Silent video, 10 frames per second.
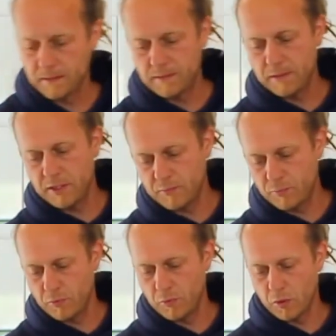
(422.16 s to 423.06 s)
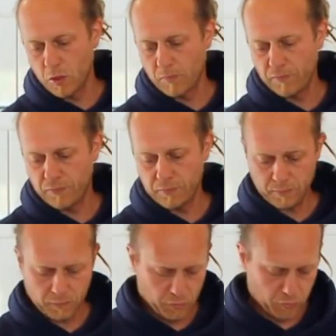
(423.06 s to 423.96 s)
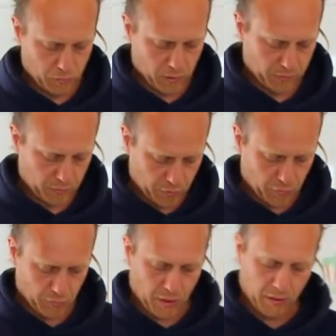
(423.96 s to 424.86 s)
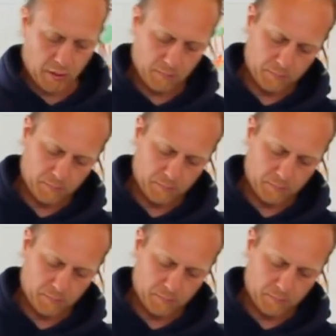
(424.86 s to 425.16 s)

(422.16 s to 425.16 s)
teaspoon of ground coriander.